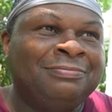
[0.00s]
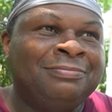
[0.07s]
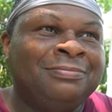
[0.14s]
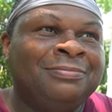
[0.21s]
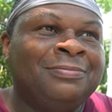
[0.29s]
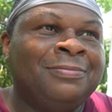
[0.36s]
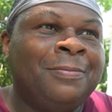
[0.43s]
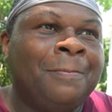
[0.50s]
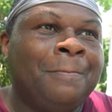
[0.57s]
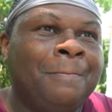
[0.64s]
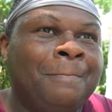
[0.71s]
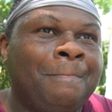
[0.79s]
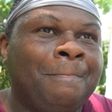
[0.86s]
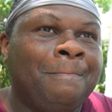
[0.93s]

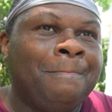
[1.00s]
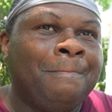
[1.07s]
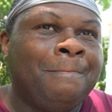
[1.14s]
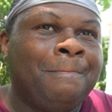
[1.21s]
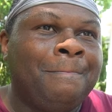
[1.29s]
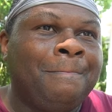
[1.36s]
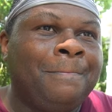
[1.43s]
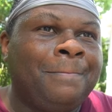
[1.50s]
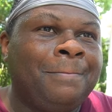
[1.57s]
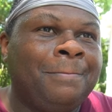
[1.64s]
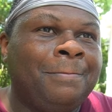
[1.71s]
[no speech]